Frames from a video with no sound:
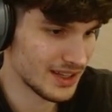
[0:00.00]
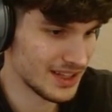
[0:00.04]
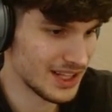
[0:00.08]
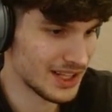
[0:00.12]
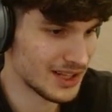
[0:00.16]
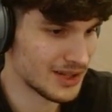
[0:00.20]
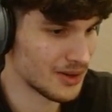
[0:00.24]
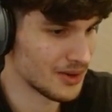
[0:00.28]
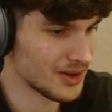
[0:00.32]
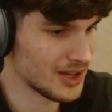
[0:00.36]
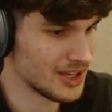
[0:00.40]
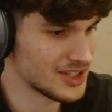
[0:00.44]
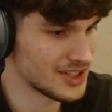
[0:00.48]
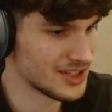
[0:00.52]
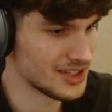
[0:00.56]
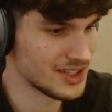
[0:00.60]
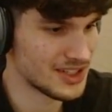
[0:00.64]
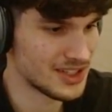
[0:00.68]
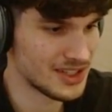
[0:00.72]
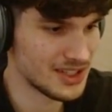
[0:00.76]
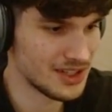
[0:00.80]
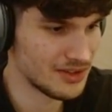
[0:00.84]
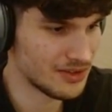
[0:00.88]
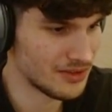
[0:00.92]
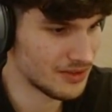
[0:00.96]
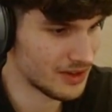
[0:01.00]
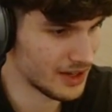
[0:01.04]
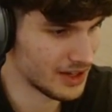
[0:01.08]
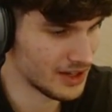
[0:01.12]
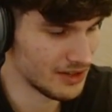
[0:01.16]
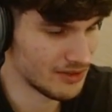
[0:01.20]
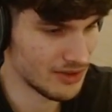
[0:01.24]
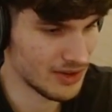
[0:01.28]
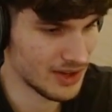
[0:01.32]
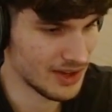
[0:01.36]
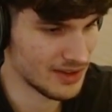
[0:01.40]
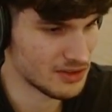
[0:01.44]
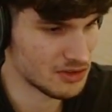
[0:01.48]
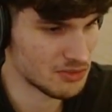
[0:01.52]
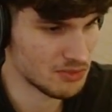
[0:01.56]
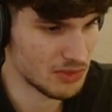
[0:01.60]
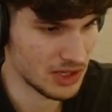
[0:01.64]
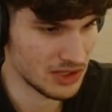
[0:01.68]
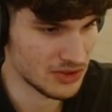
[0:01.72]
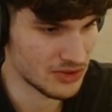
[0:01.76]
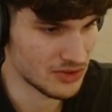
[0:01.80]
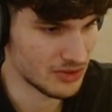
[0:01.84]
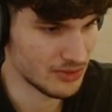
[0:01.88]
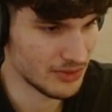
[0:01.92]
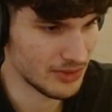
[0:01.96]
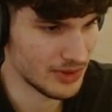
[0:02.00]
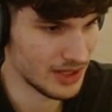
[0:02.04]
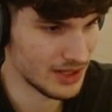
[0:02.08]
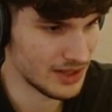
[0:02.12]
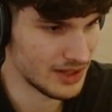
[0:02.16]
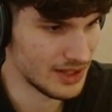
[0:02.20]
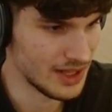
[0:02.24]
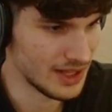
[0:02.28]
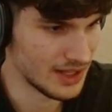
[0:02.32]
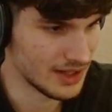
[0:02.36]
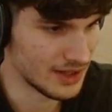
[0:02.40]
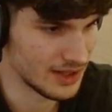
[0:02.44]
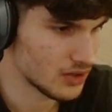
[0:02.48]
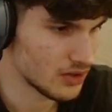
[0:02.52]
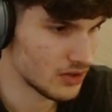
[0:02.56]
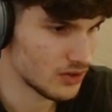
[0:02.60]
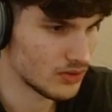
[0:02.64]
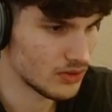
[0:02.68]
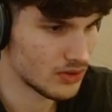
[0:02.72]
that location is still fine if you have Spectrum at the end.